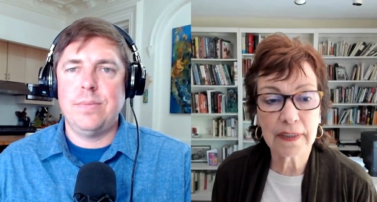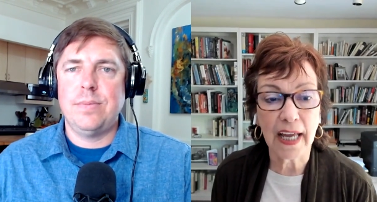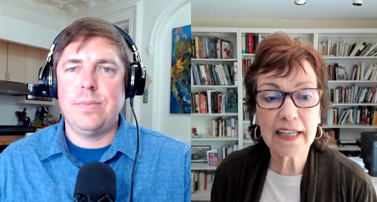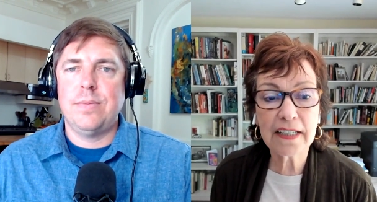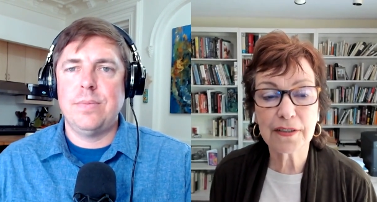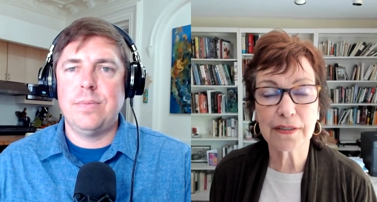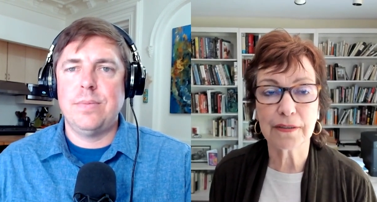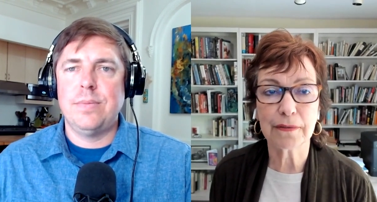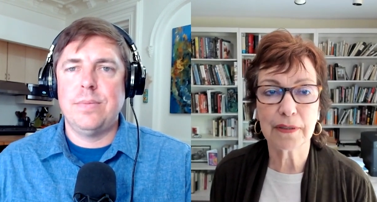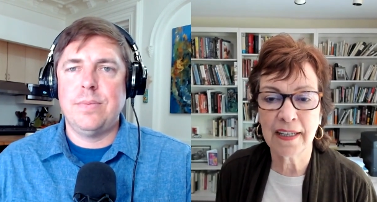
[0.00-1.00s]
Speaker 1: like
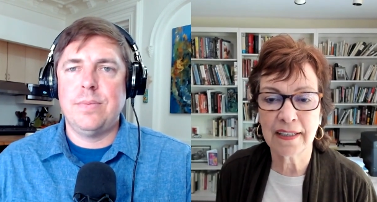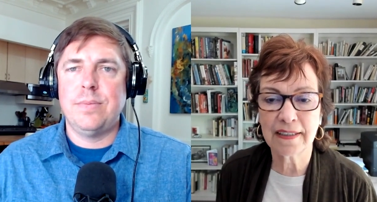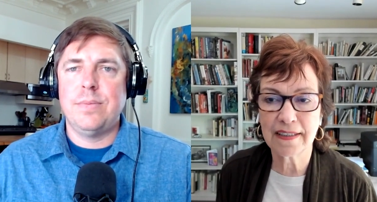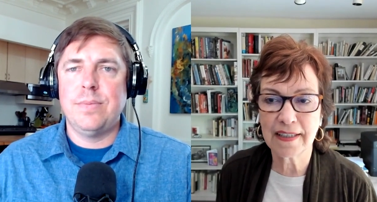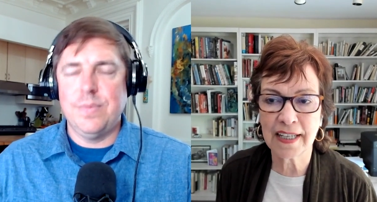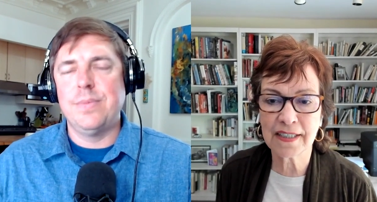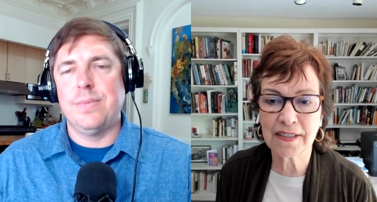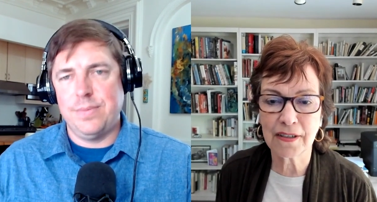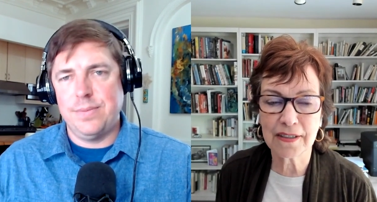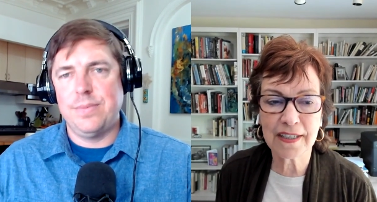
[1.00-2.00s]
to, and
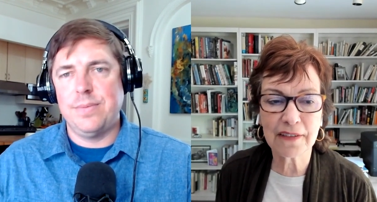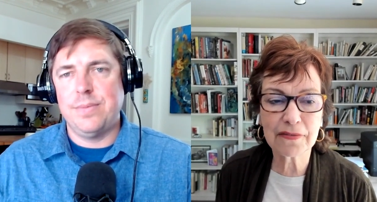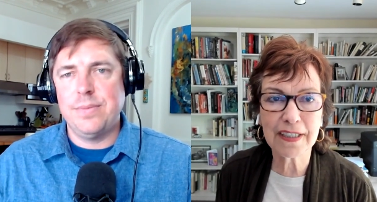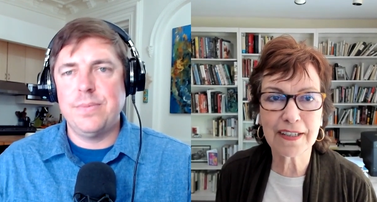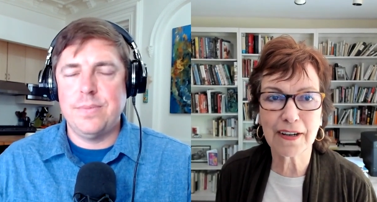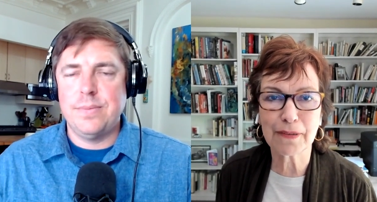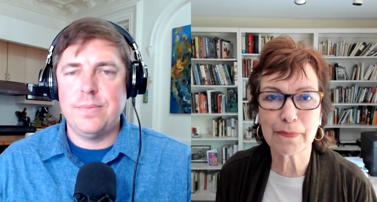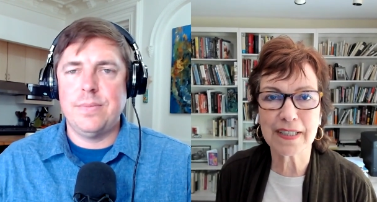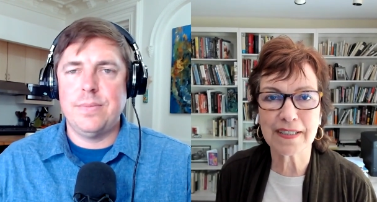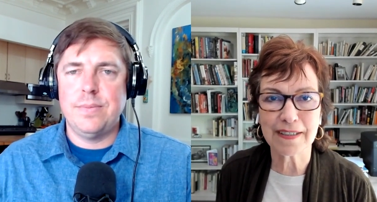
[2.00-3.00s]
that's definitely not
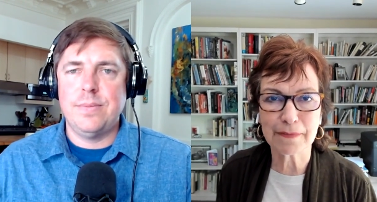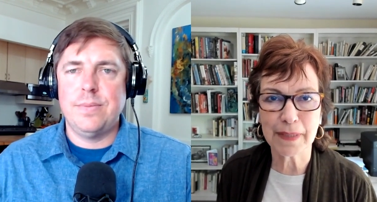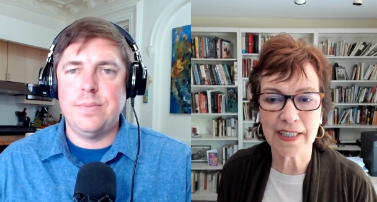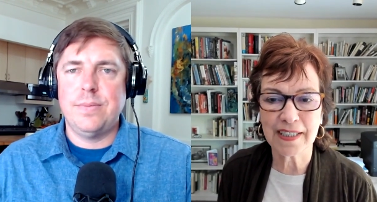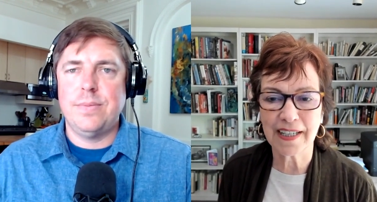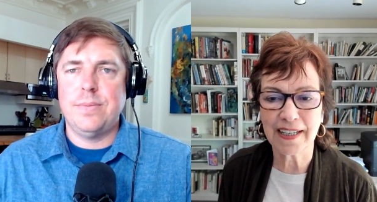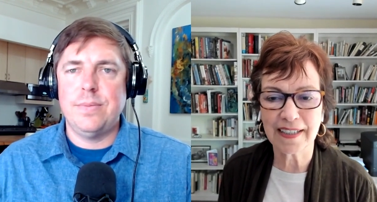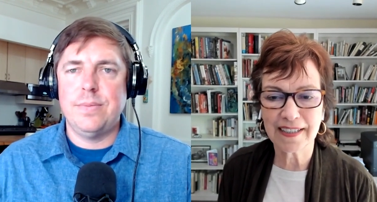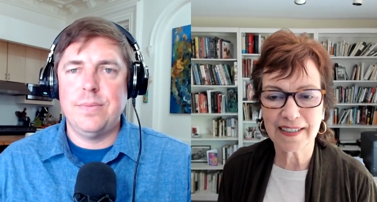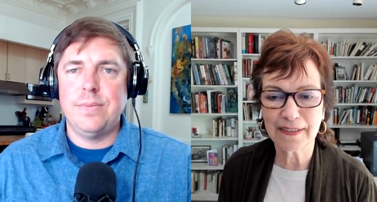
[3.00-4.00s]
a business mindset.
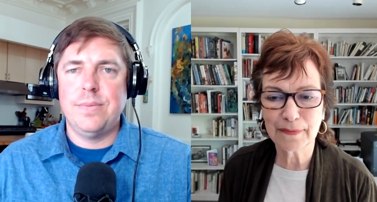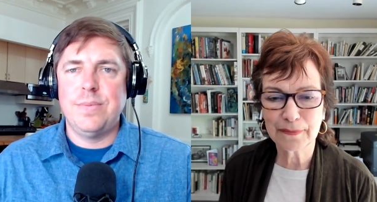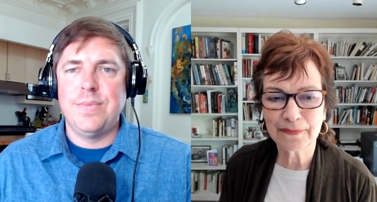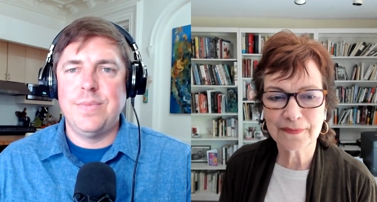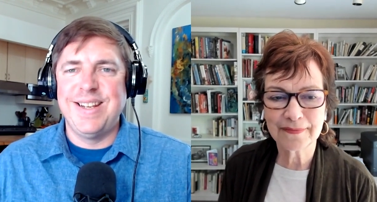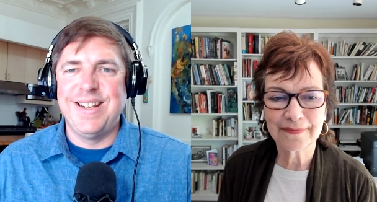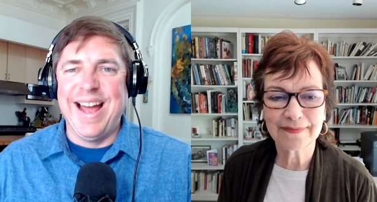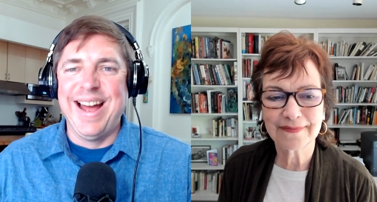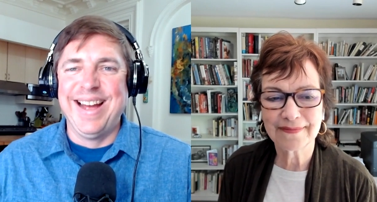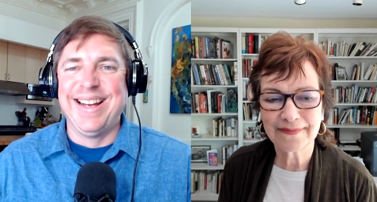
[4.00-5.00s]

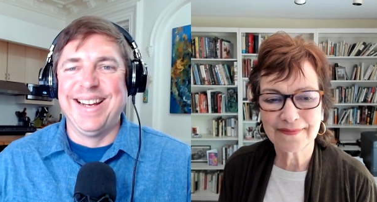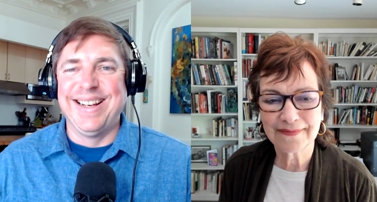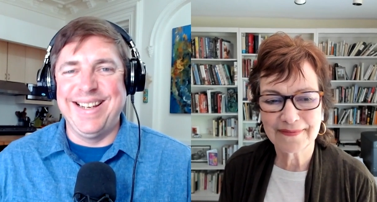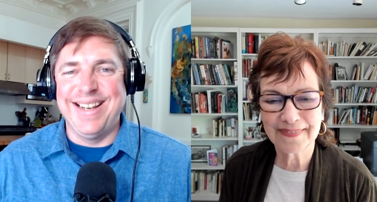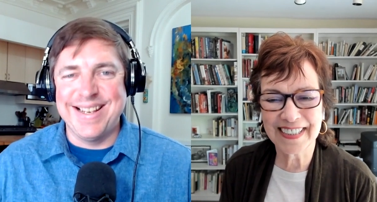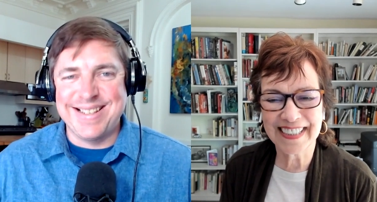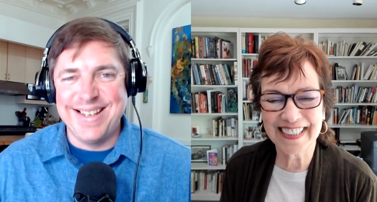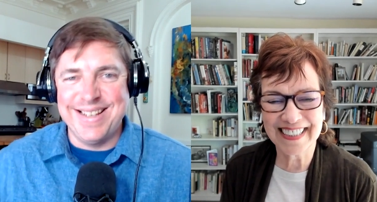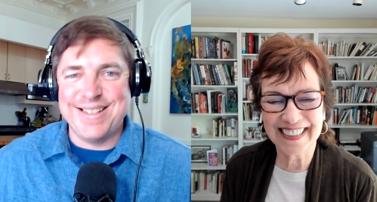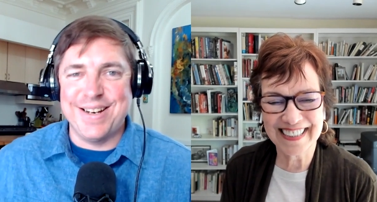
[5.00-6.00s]
Speaker 2: Yes,
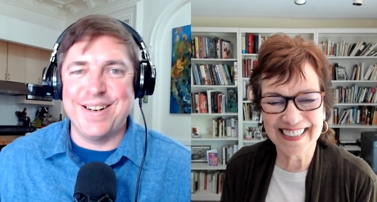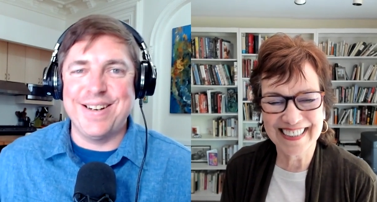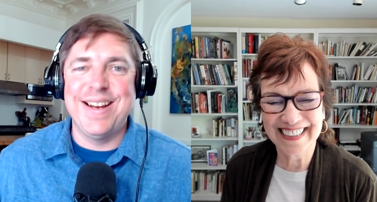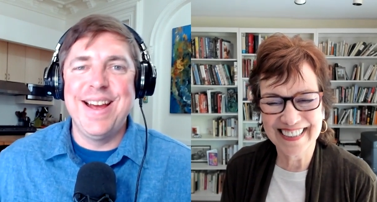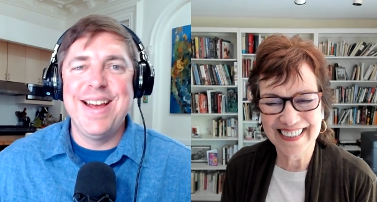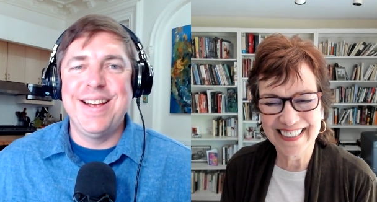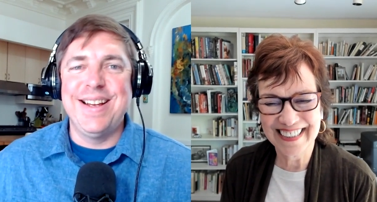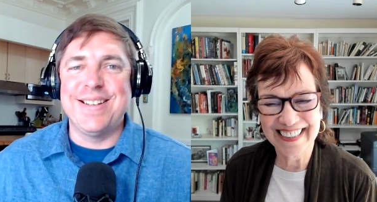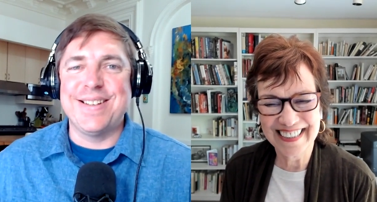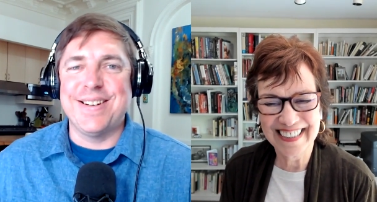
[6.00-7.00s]
it's hard. It's
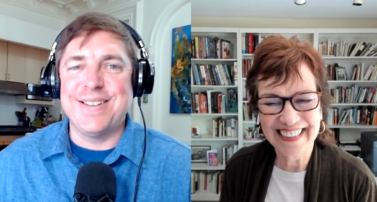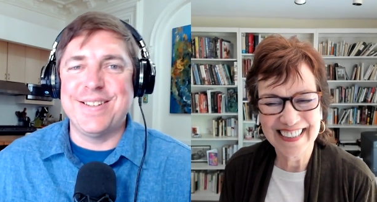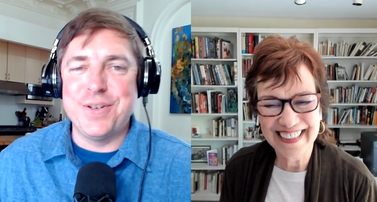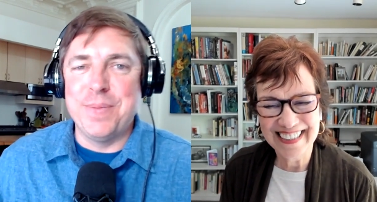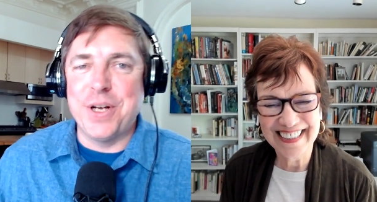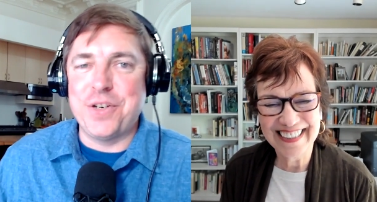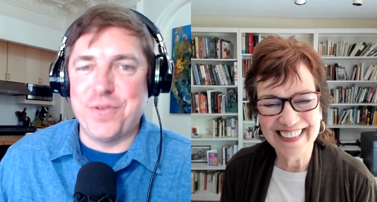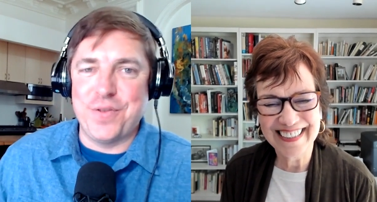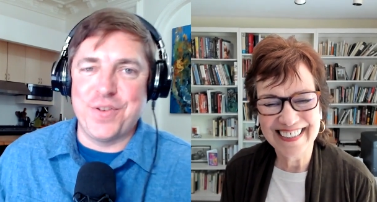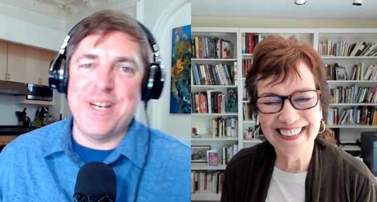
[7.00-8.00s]
hard to do much for
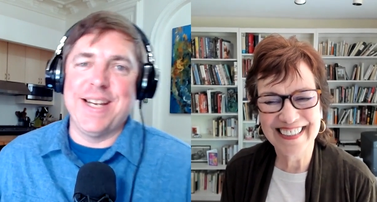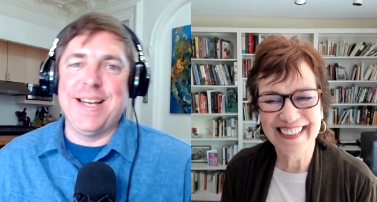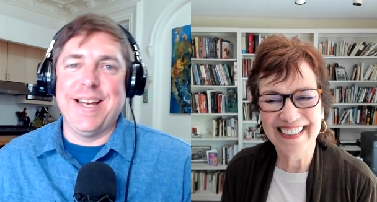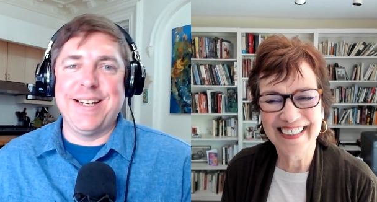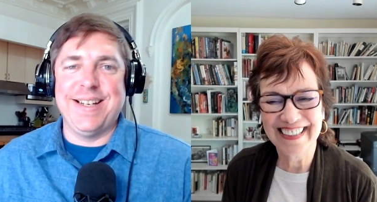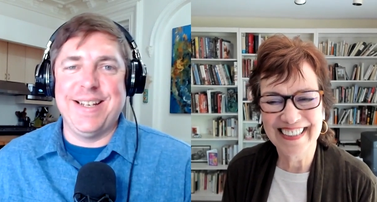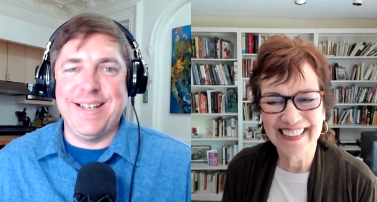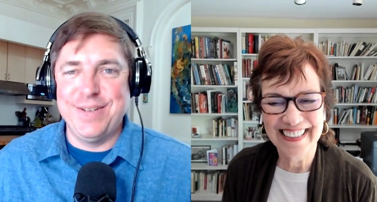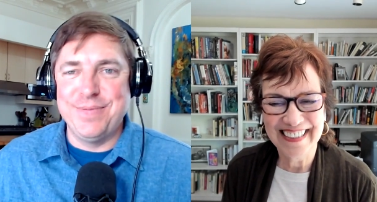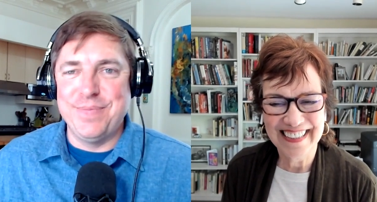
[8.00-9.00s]
free and get
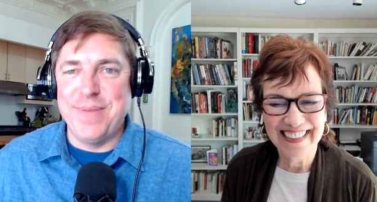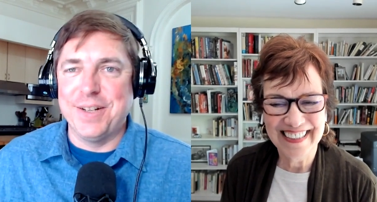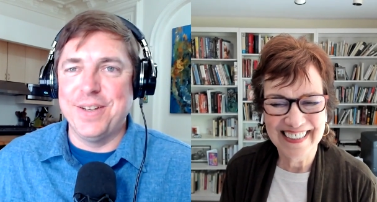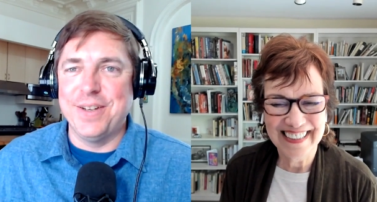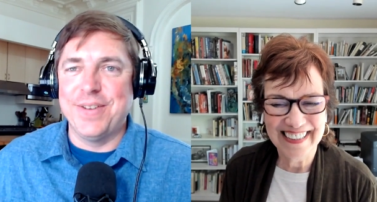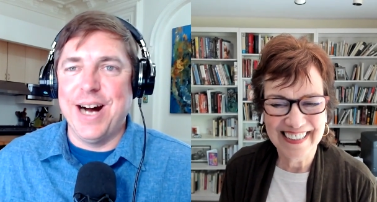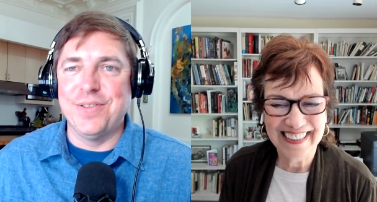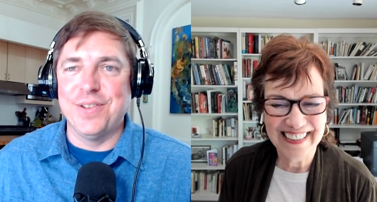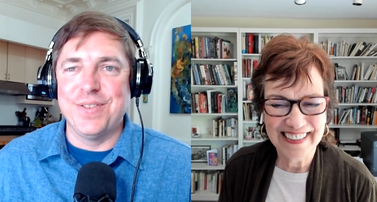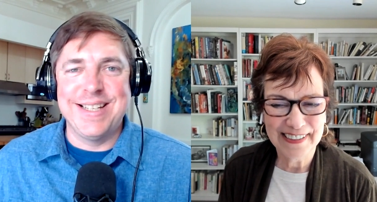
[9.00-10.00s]
make a living off of
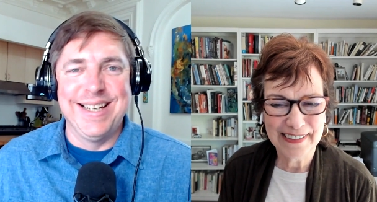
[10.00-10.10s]
it.